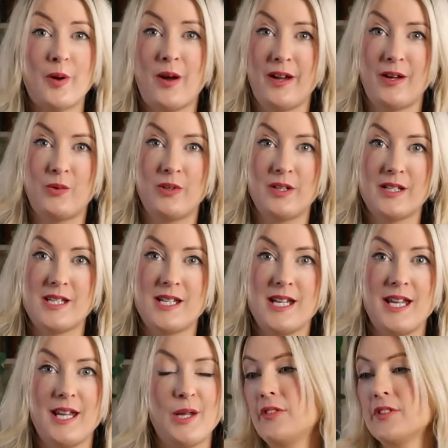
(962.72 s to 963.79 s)
high
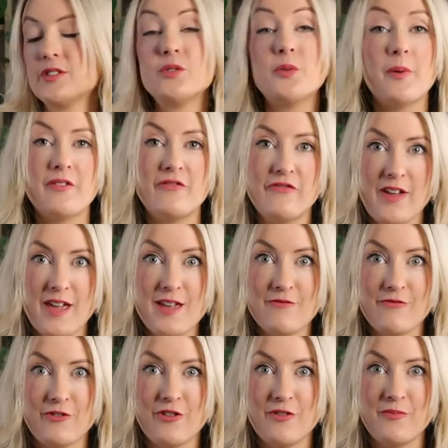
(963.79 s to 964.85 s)
quality. It's not my
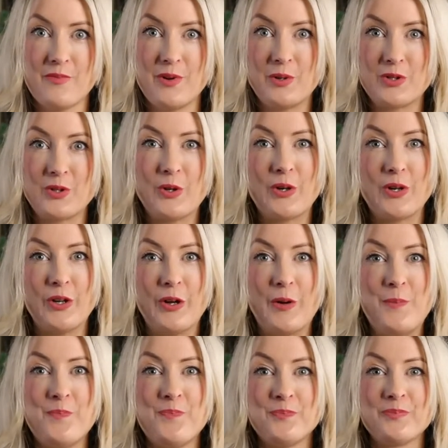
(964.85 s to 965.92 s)
favourite milk chocolate,
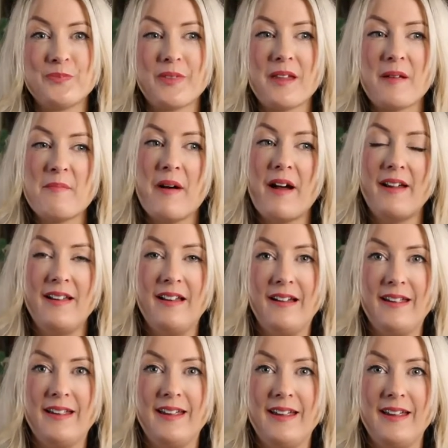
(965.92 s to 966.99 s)
but I
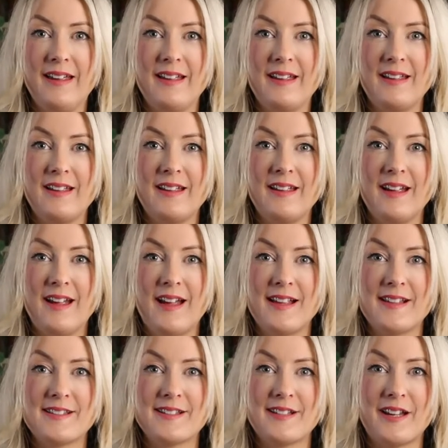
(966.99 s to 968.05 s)
like it
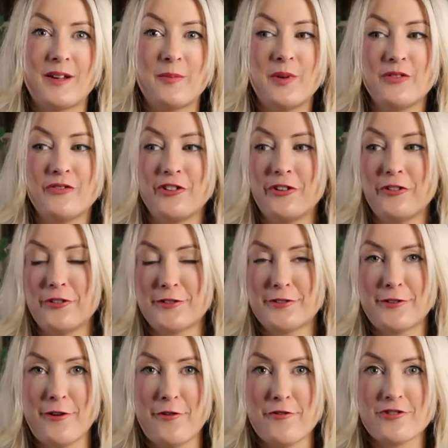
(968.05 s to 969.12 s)
as like a bit of a
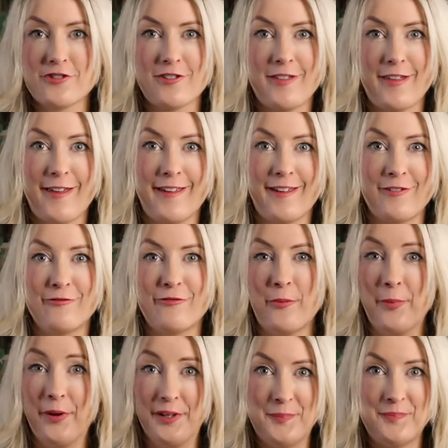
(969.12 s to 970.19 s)
nostalgia thing
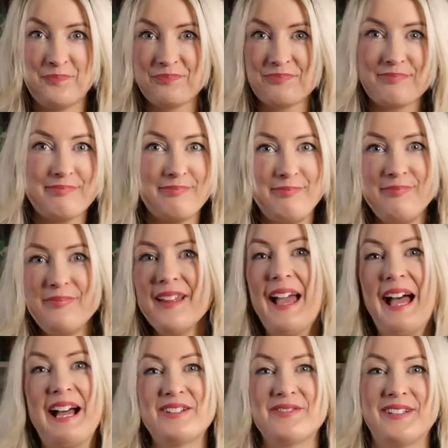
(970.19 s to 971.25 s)
from a
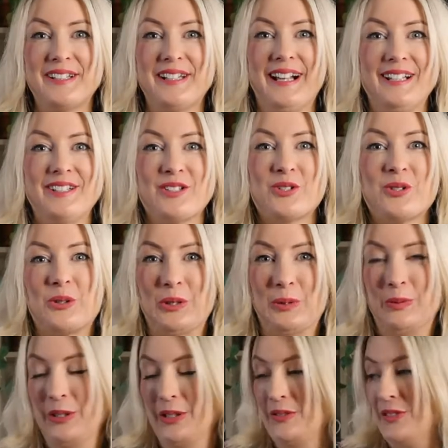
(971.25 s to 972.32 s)
advent calendar chocolate
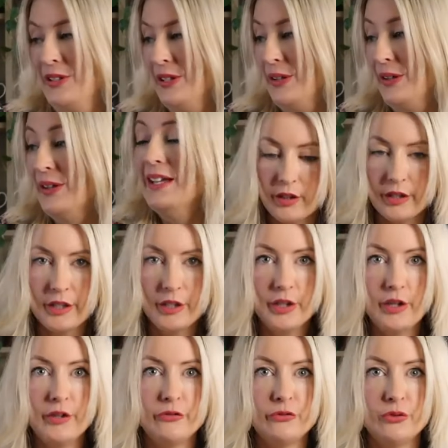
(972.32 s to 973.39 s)
point of view. I'm gonna
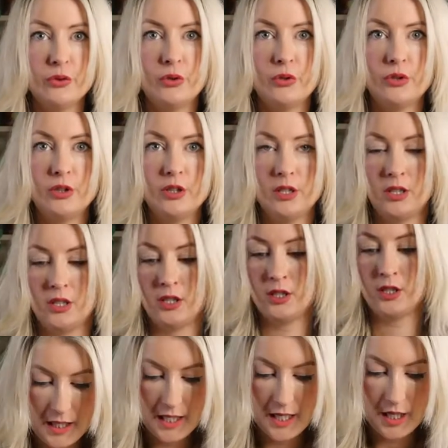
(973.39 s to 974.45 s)
go for
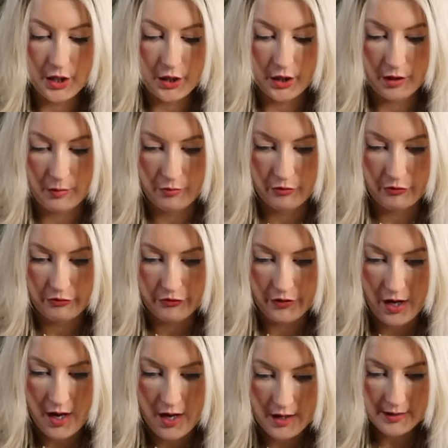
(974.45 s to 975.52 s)
Bunnycomb
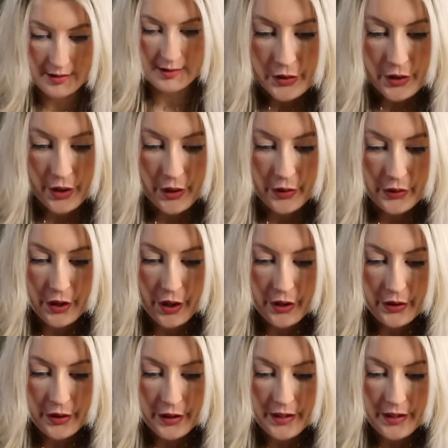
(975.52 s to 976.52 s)
first. So cocoa